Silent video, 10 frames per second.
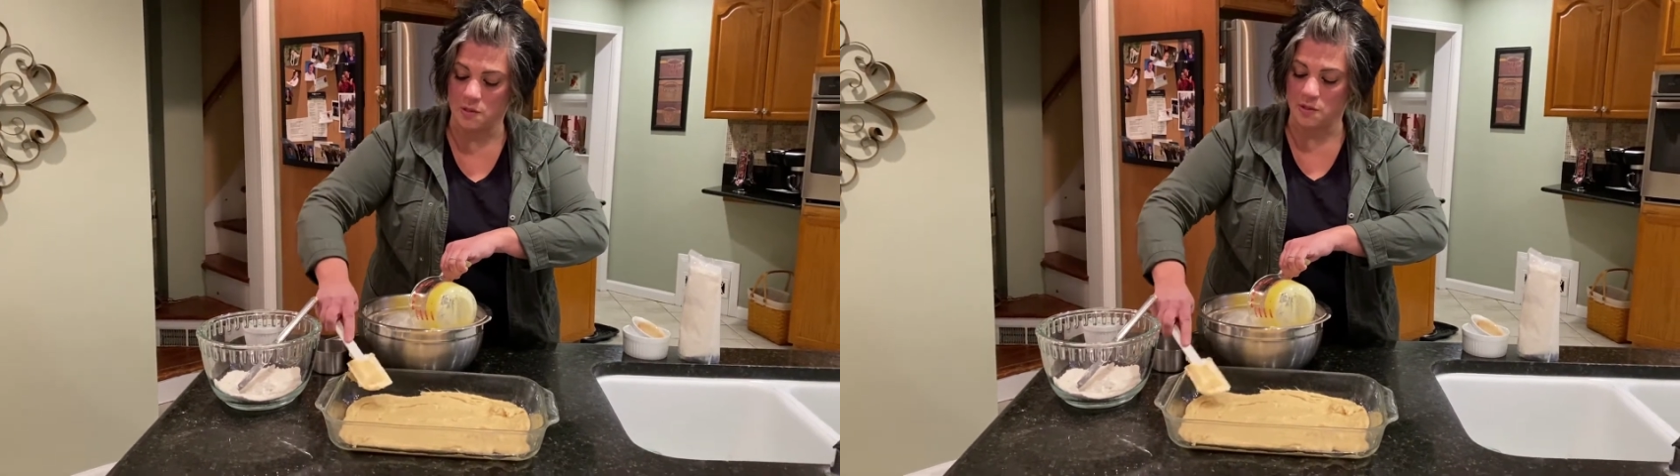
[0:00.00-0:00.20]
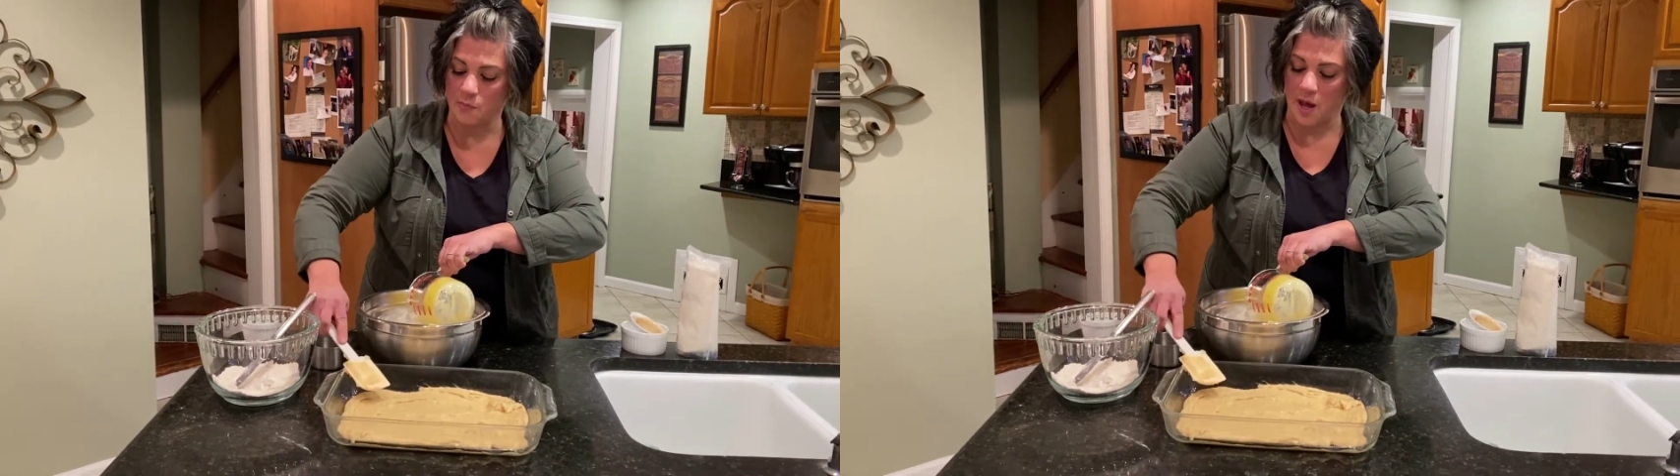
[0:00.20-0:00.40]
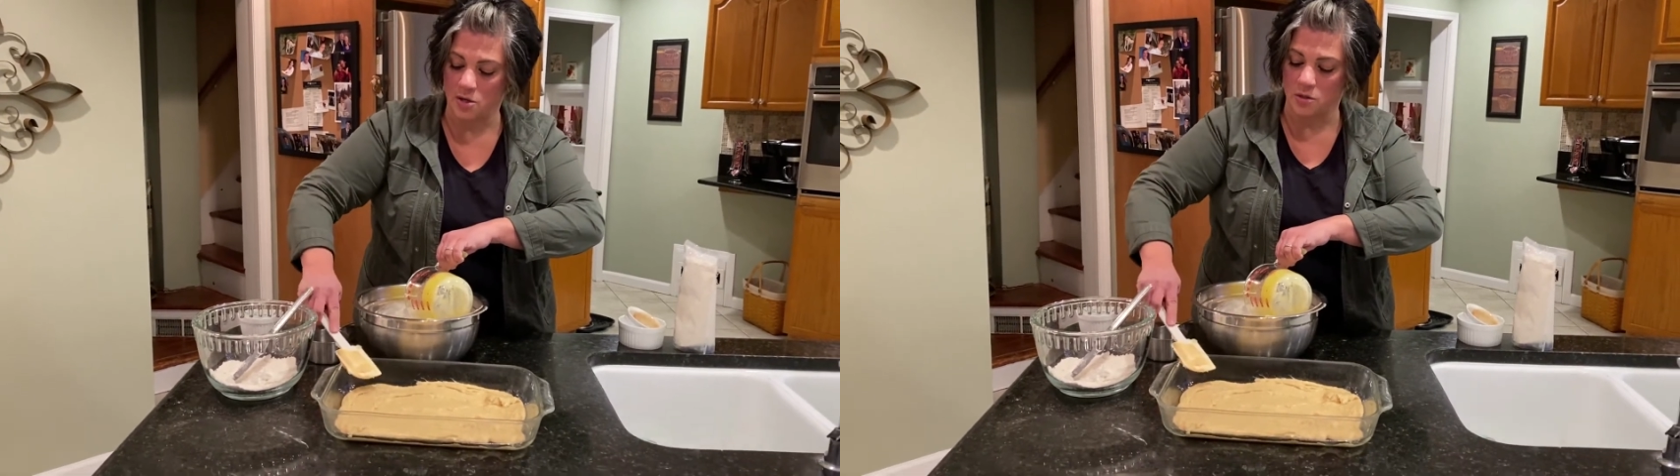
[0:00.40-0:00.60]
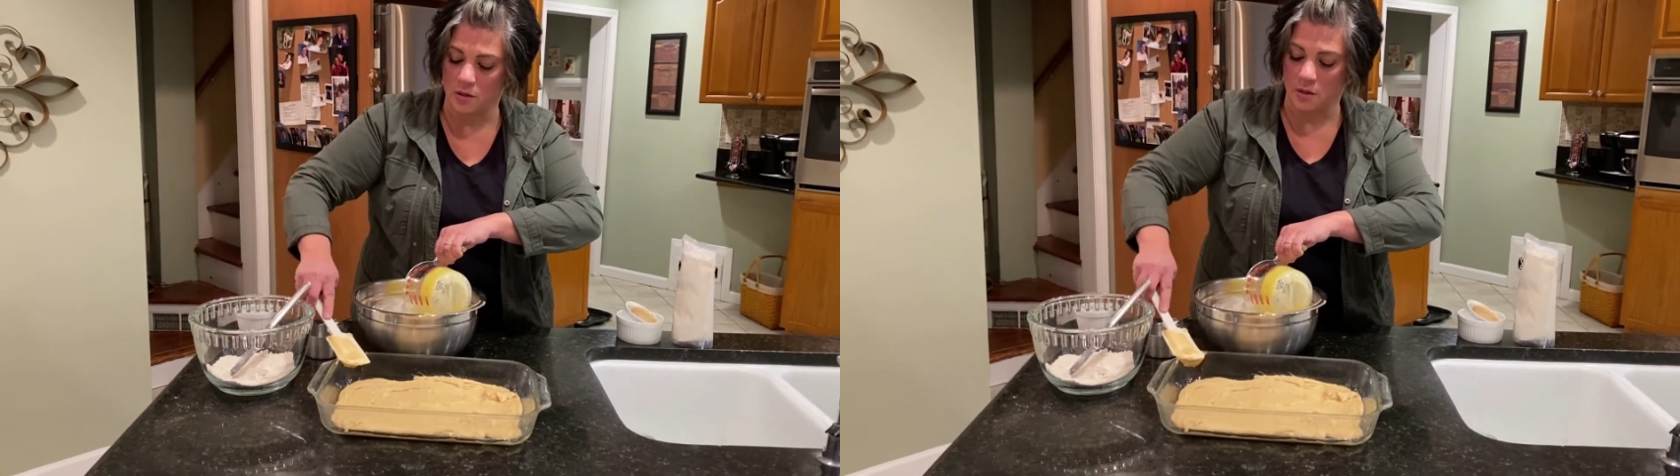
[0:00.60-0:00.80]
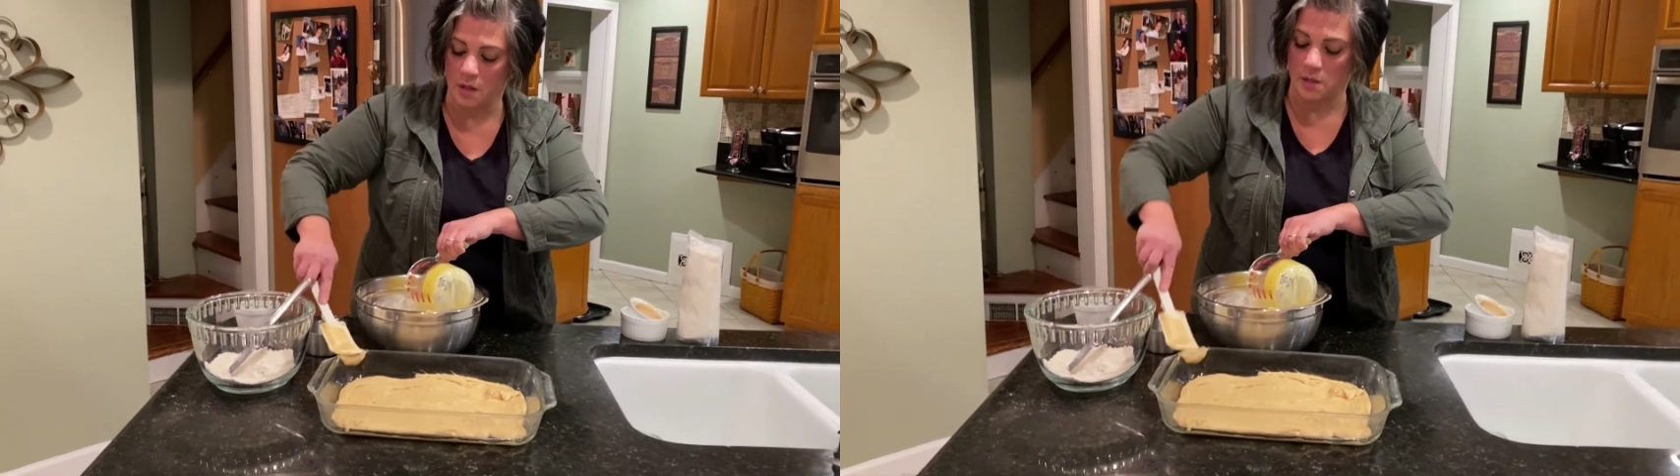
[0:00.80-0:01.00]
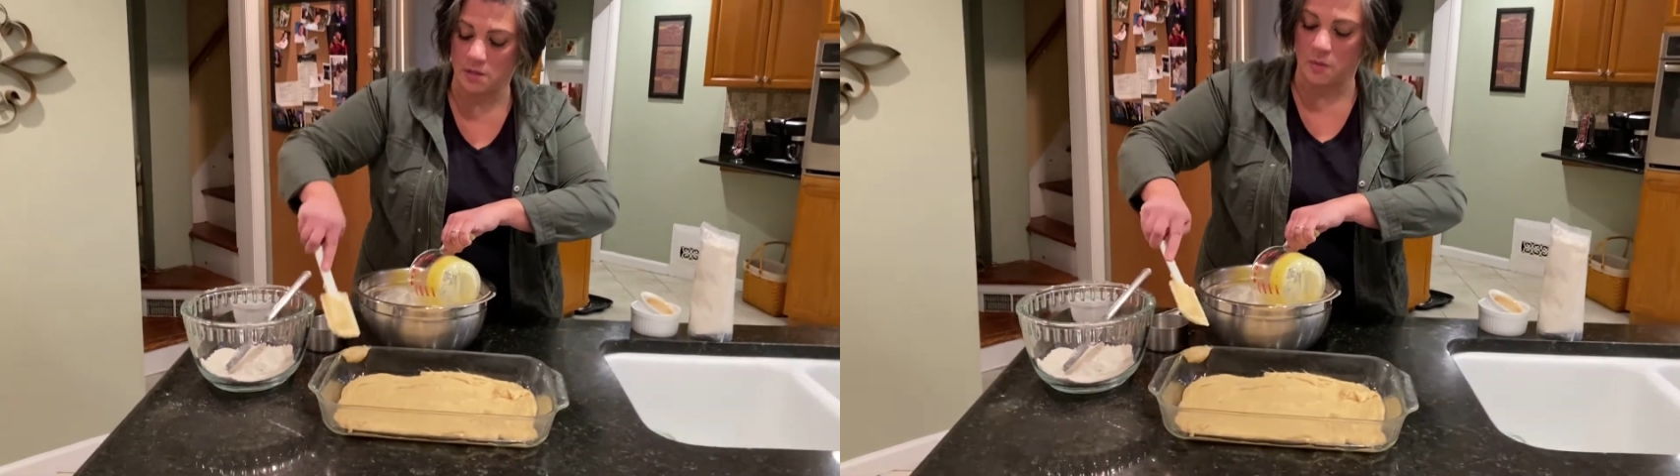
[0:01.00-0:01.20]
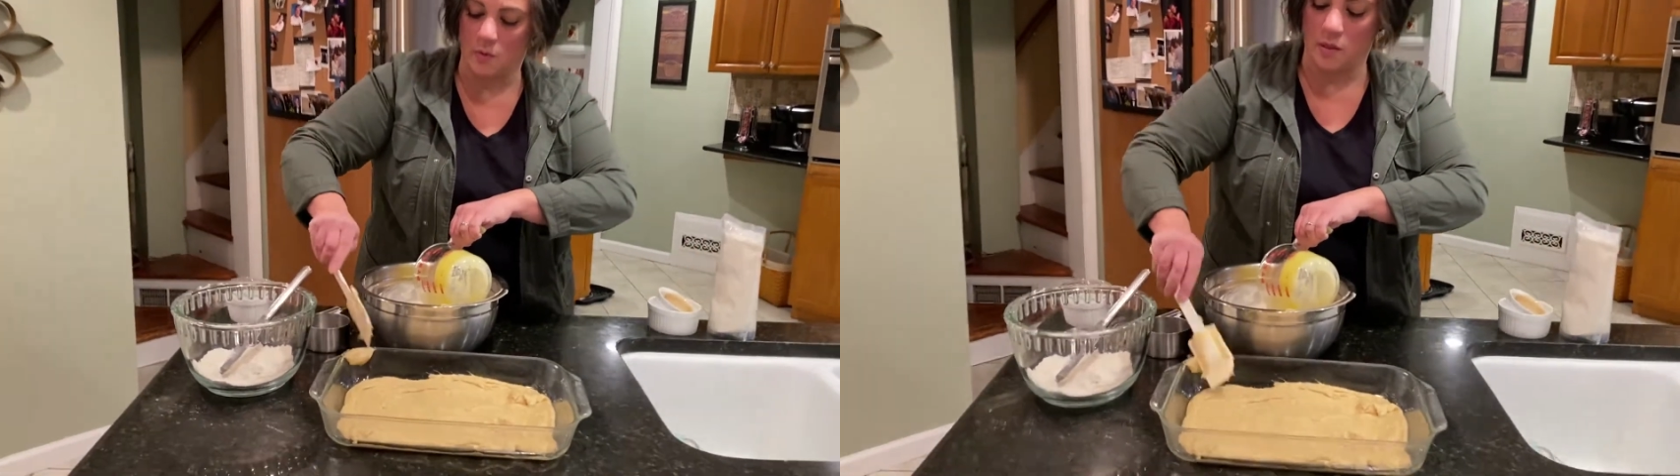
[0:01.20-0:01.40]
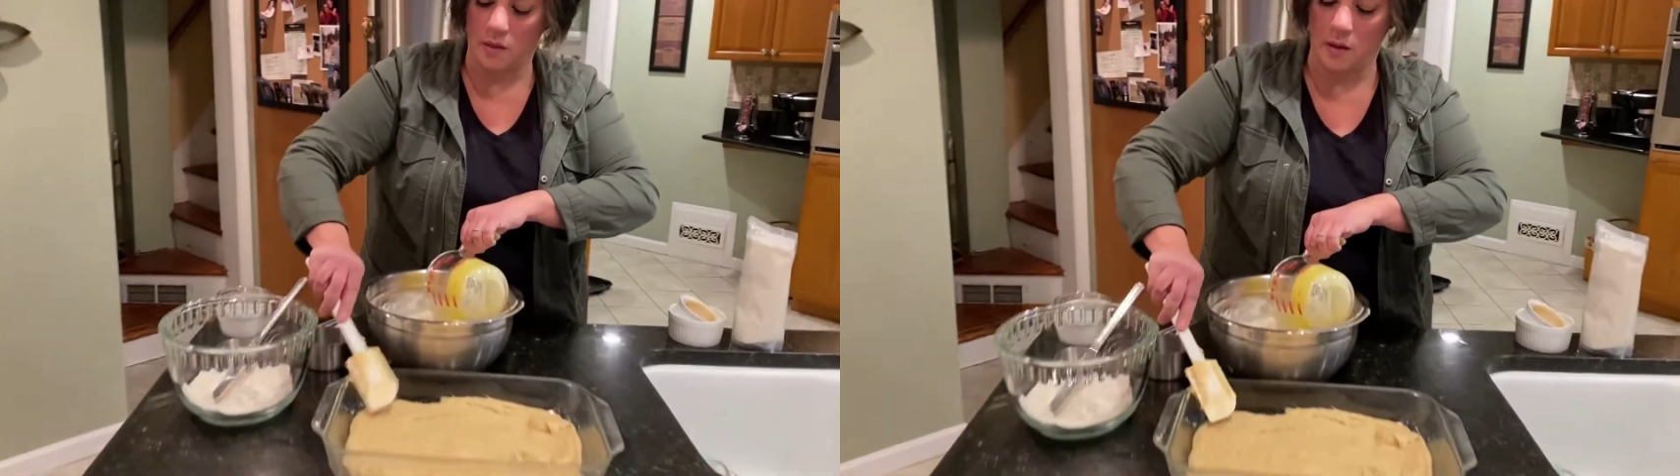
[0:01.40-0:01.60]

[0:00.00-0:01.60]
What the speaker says: spatula that I did with